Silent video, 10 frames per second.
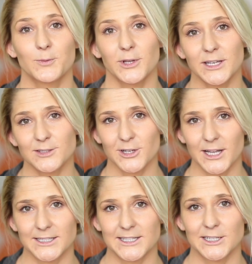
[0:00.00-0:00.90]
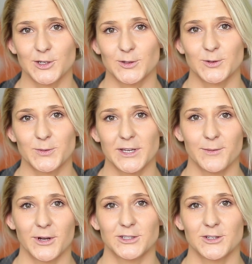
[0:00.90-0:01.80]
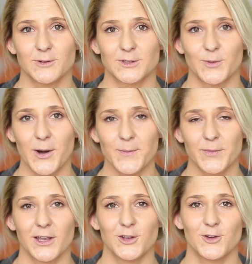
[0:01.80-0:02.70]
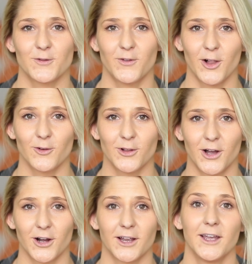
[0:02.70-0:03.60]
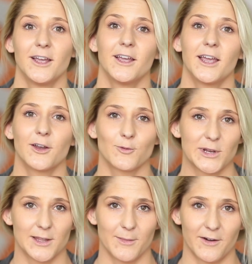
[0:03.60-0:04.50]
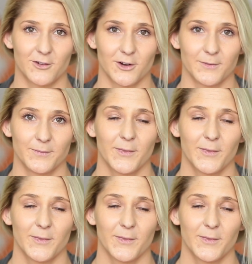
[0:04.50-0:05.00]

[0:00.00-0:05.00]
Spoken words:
Please realize these notes will be emailed to you as well, and you can follow along and read them after.